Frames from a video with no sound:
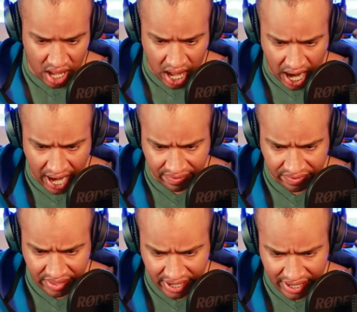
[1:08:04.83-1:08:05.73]
I
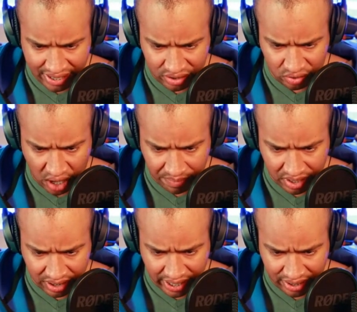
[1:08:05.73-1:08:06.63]
think I dropped the
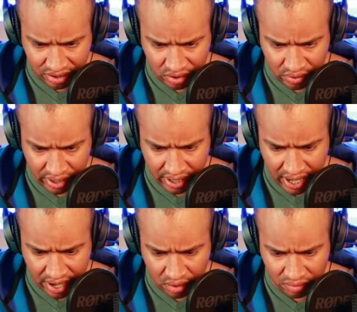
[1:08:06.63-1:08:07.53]
link to it. I
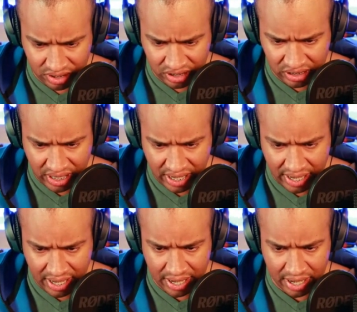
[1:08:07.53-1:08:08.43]
don't see it in
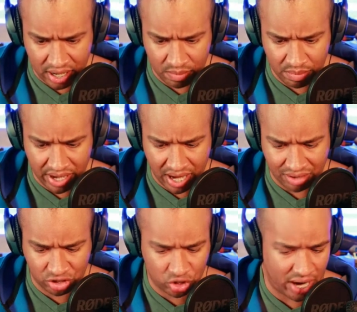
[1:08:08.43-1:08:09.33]
here, but I'll
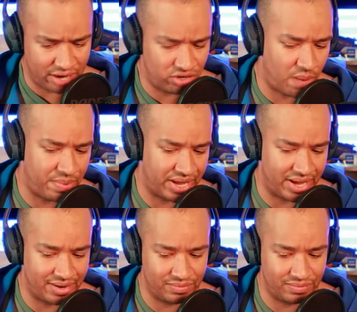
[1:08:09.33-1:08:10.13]
try to drop it again.